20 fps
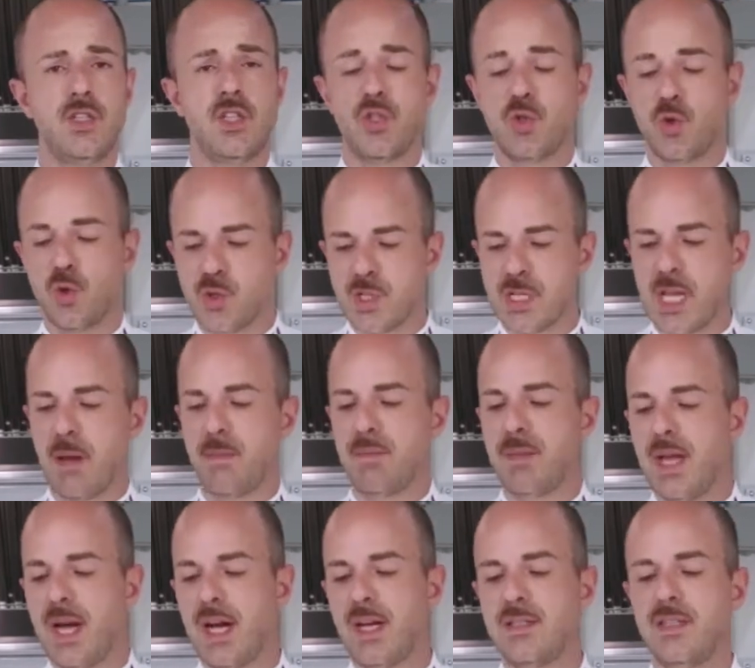farming
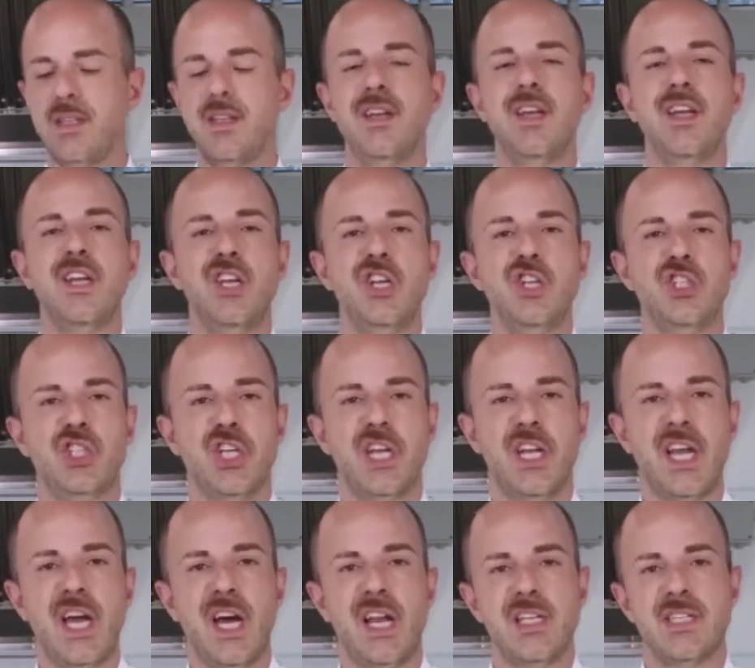diet. In a
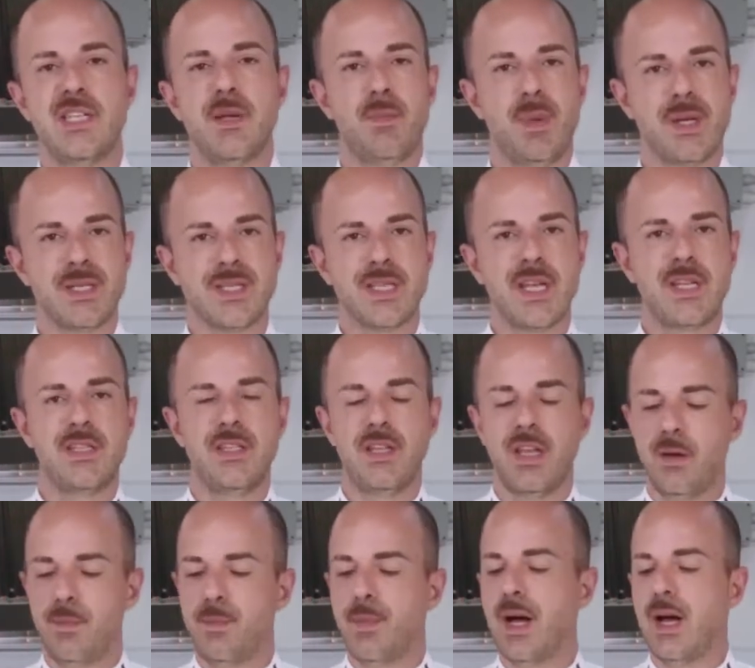time maybe they
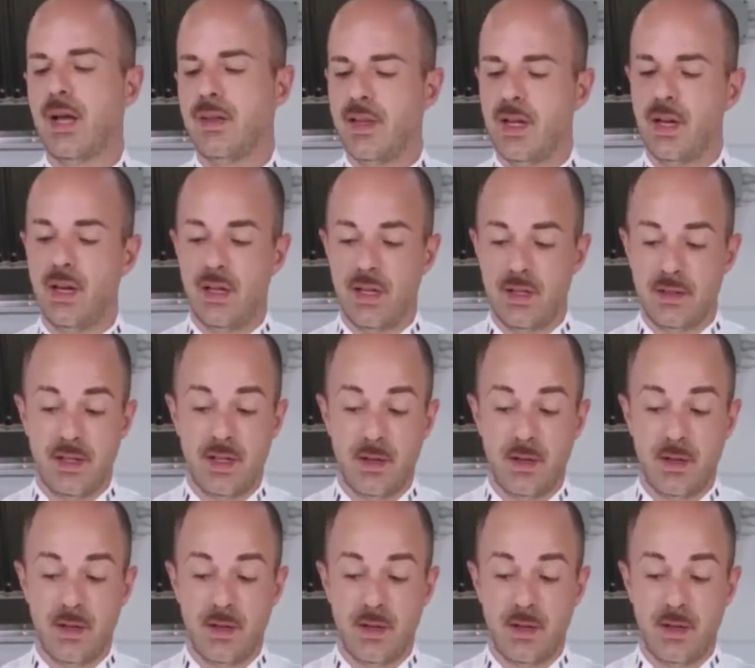exchanged